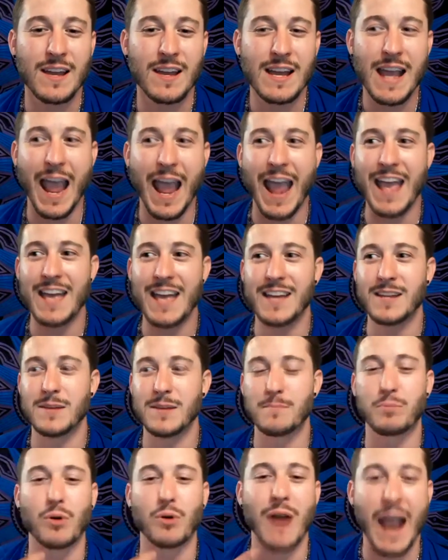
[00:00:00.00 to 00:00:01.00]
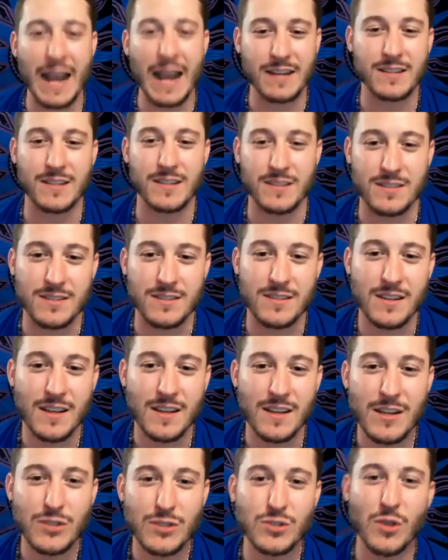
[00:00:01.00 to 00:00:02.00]
and practice
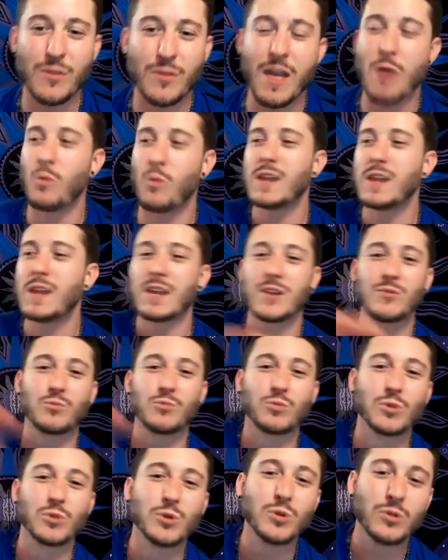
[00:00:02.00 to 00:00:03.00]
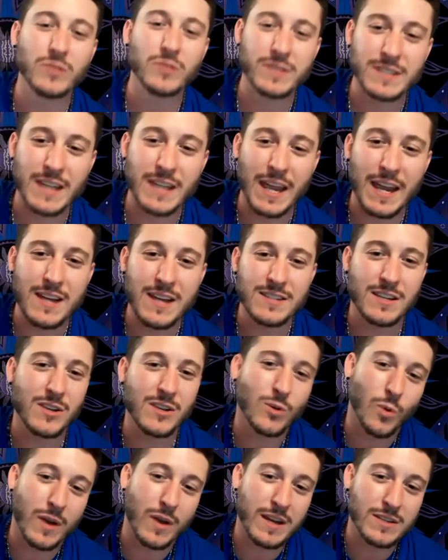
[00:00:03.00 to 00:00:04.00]
so that we can rule as kings and
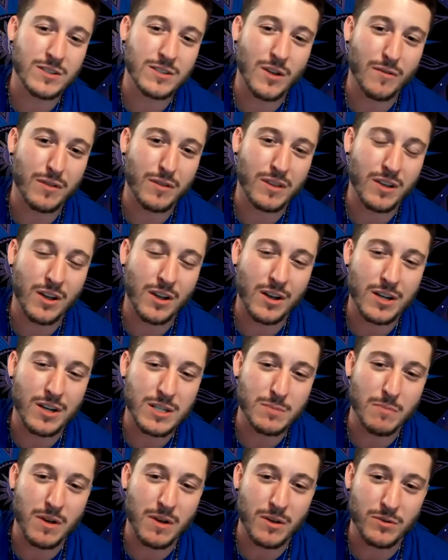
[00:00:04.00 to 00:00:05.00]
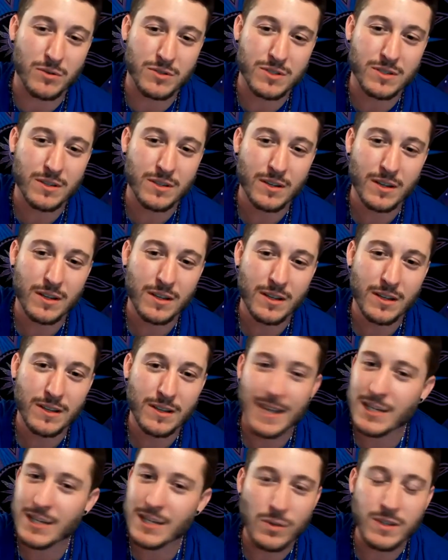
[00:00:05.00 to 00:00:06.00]
queens over the cosmos.
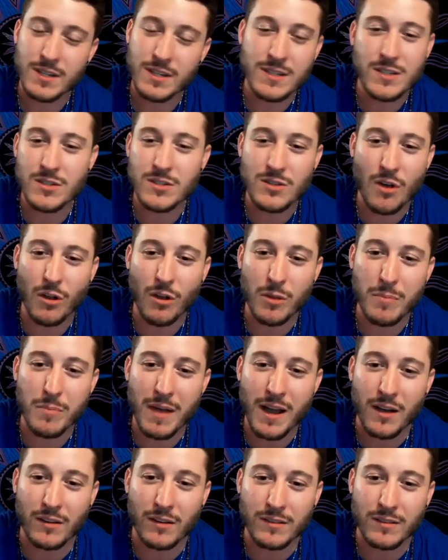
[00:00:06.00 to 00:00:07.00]
That's what this is all about.